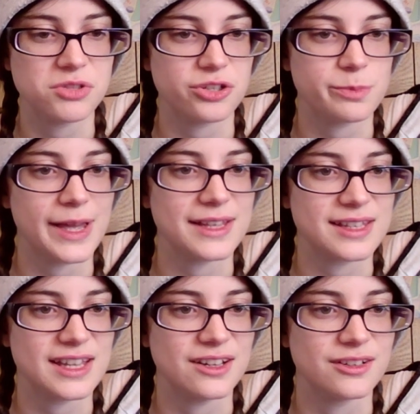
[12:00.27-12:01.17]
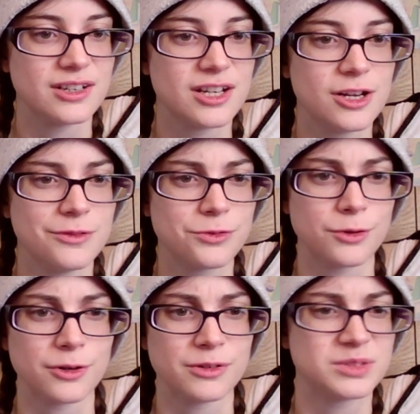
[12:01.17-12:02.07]
She was just passed out
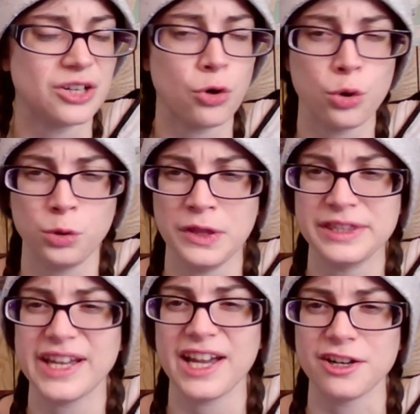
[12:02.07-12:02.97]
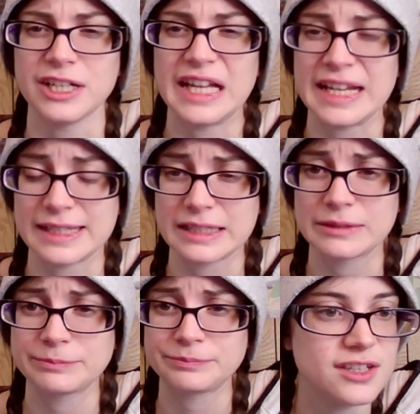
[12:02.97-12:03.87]
for the whole entire night.
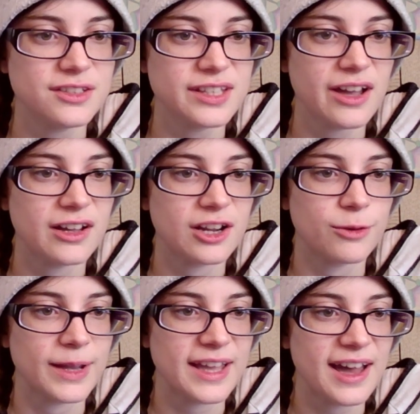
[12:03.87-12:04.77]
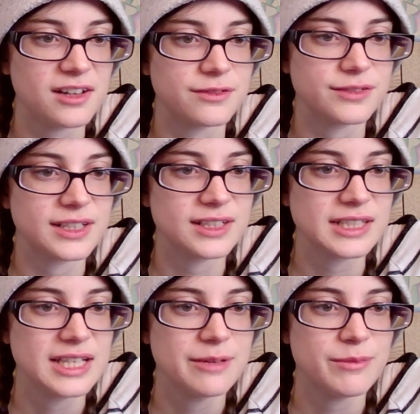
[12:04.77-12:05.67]
She'll talk her way out of
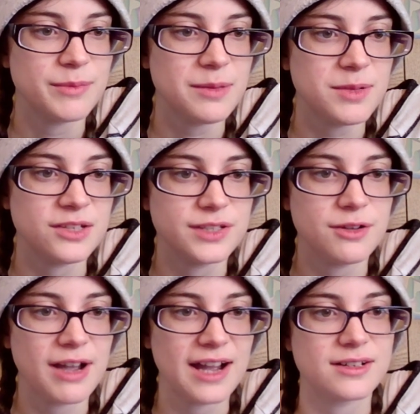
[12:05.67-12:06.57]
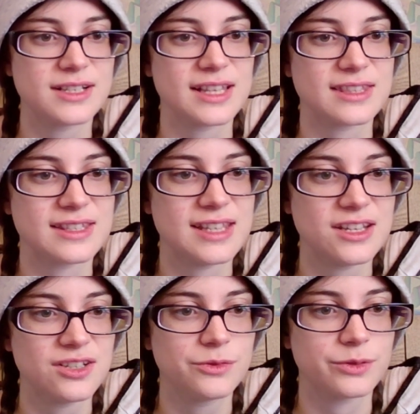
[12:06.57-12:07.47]
it. But maybe a few hours at the
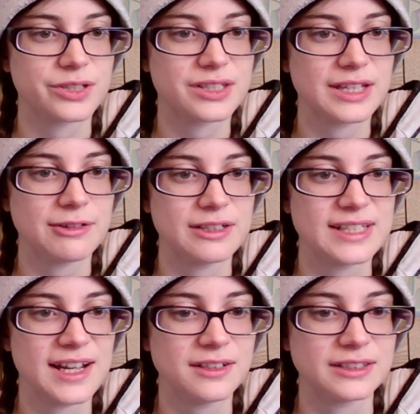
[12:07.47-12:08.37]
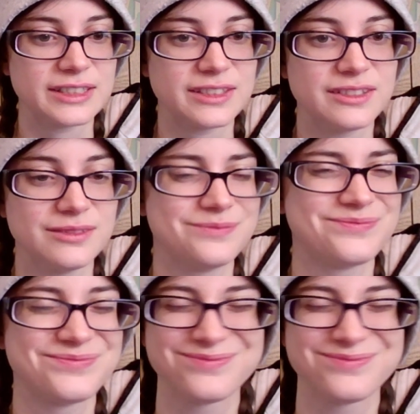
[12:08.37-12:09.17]
station will slow her down a little.